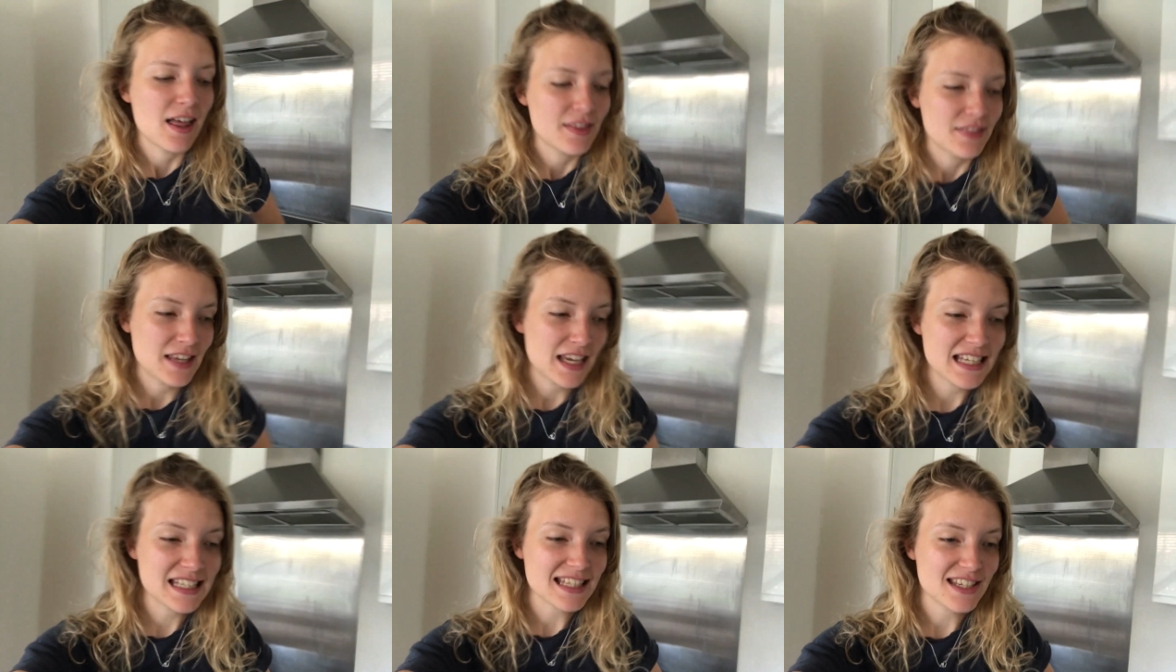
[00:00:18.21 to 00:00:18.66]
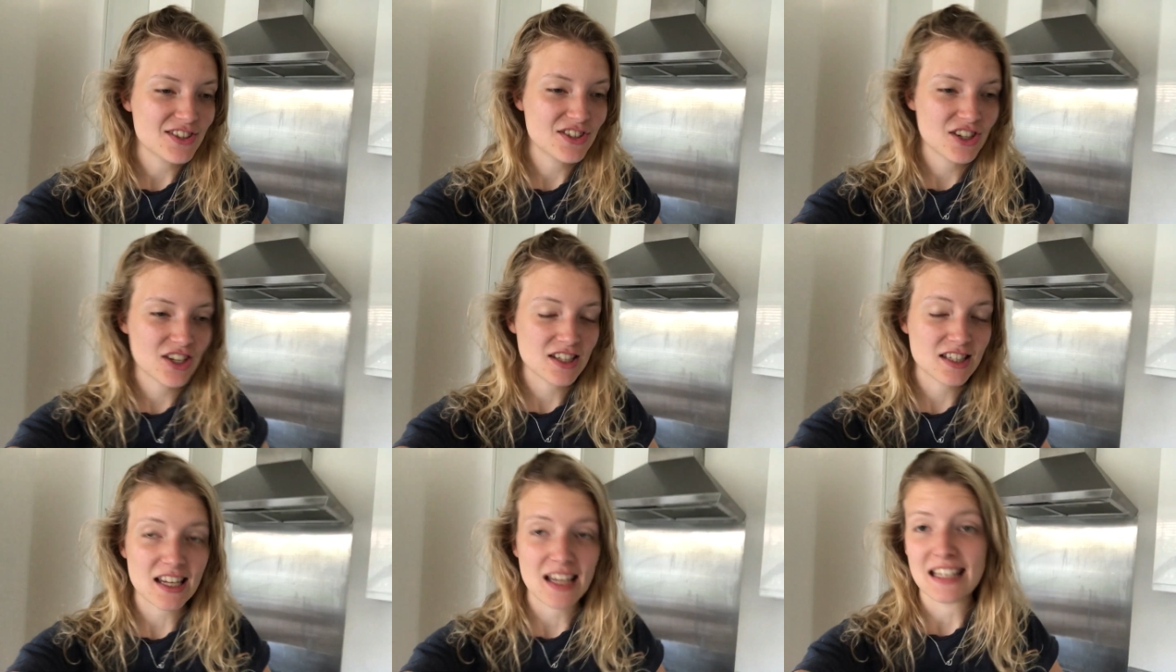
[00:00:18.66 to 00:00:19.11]
This is
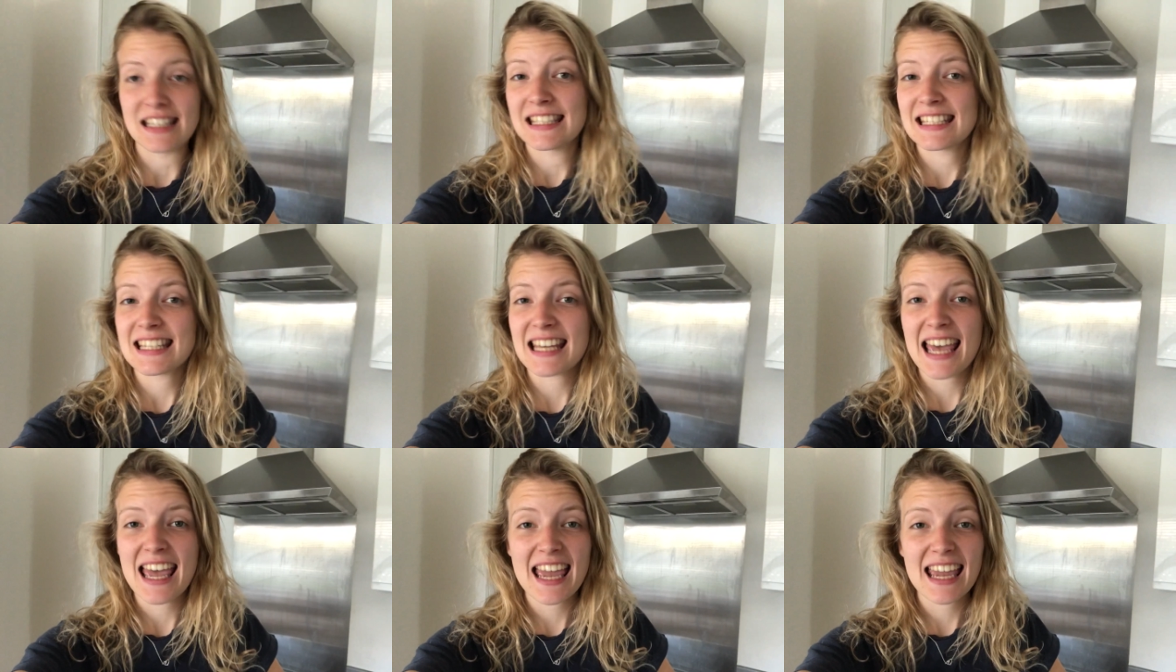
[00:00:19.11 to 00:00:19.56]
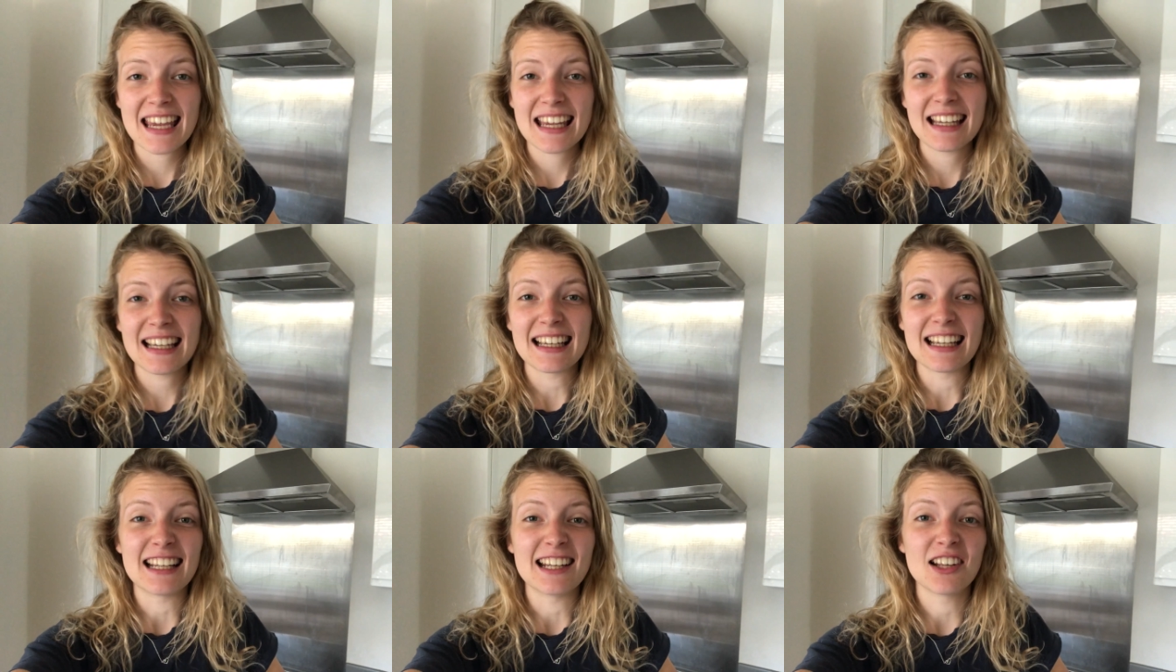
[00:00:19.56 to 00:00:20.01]
just a
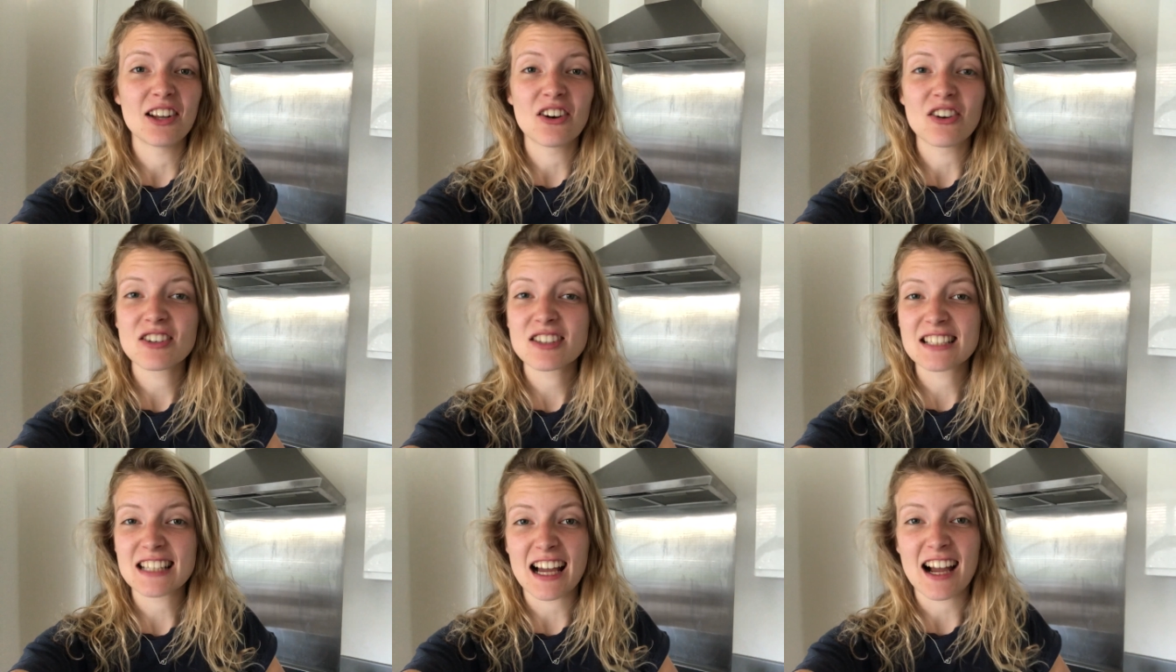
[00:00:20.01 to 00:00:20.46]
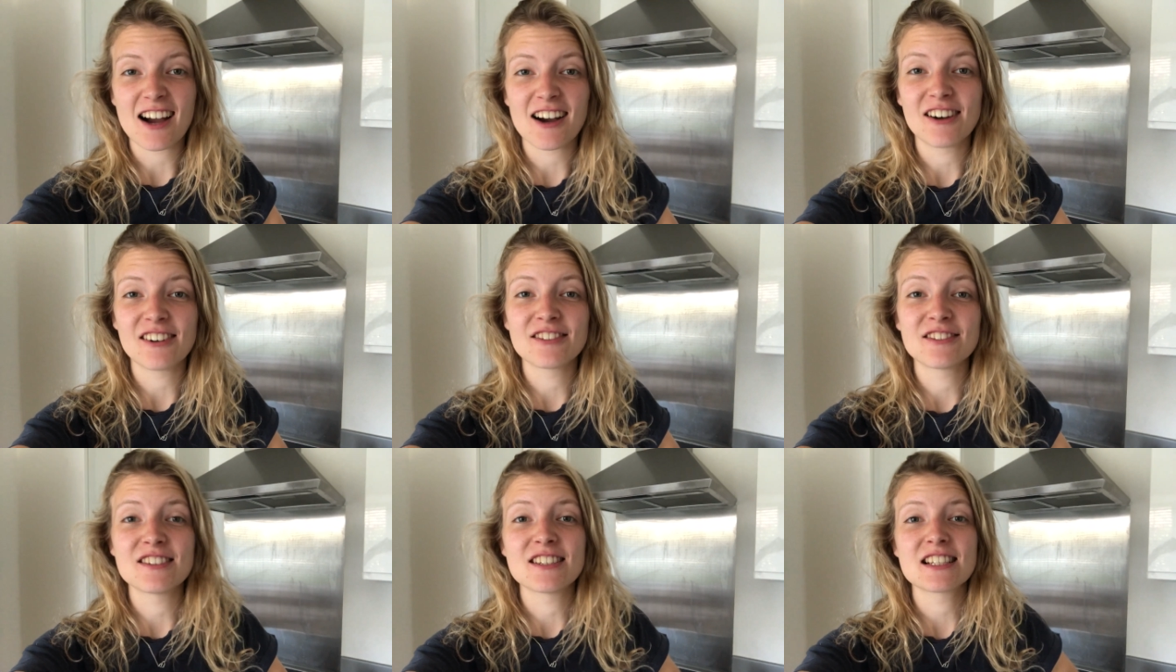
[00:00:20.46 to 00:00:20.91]
day in
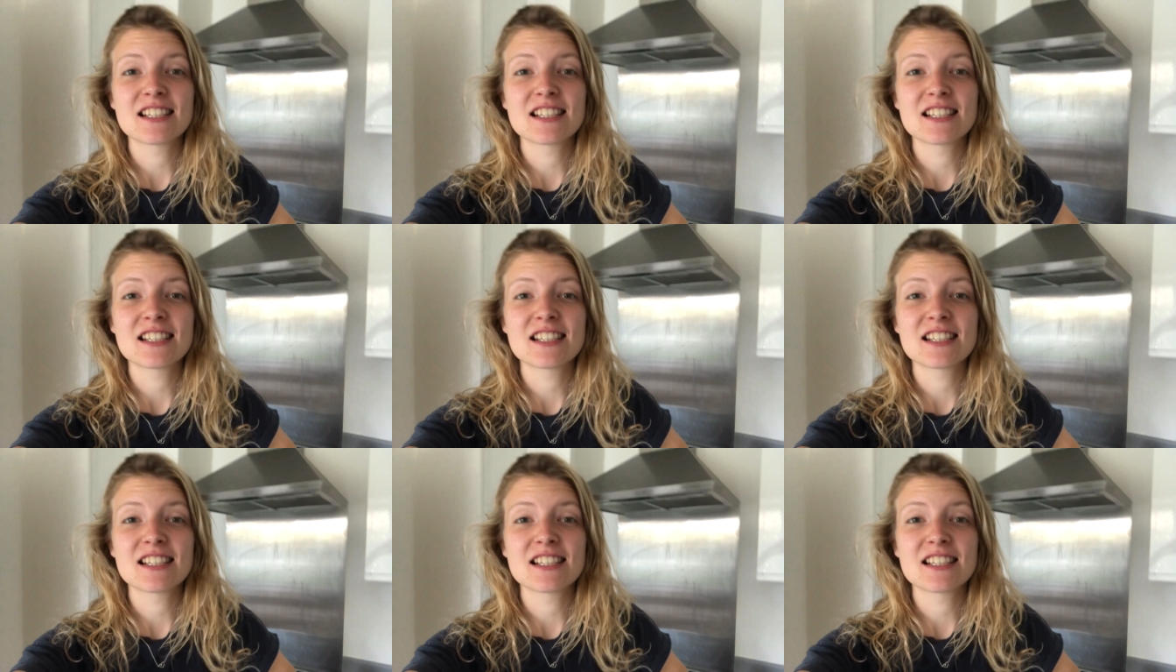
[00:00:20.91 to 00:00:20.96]
lockdown,